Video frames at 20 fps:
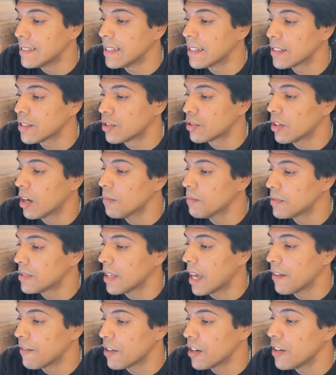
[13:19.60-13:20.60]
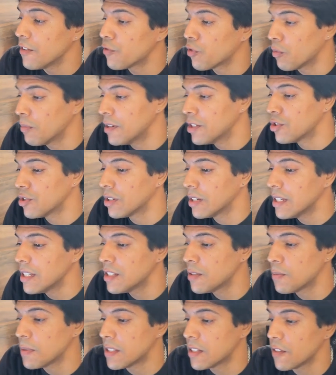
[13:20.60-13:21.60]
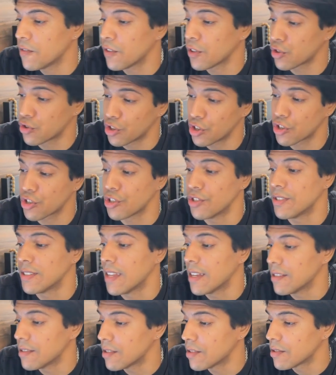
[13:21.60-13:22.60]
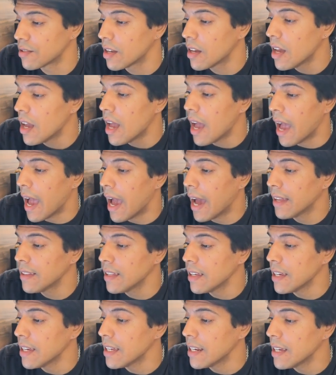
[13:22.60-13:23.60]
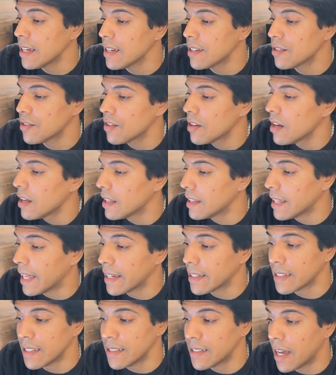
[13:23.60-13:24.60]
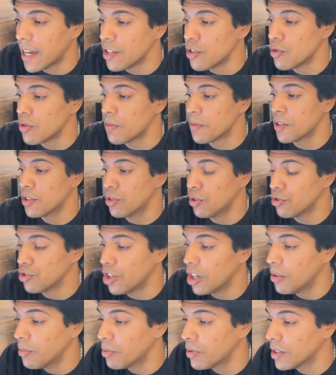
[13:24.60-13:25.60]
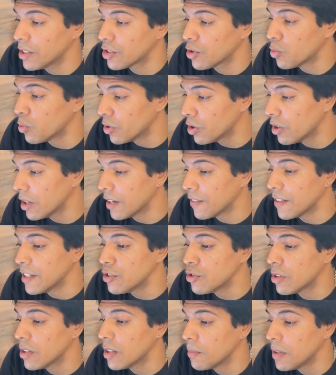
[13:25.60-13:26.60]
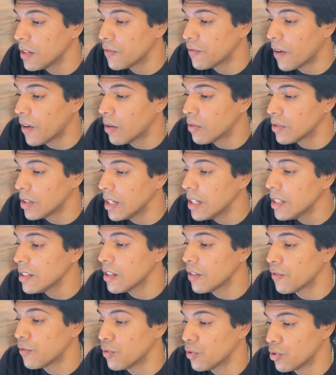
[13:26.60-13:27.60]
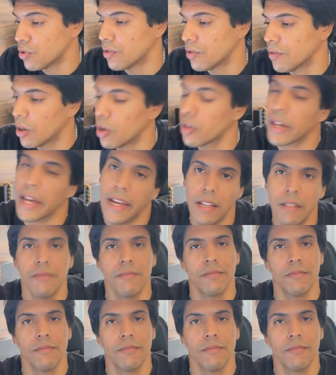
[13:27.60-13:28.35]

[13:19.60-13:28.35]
some cyber information in specific circumstances, and it is likely that universal jailbreaks will eventually be found in the future. Okay,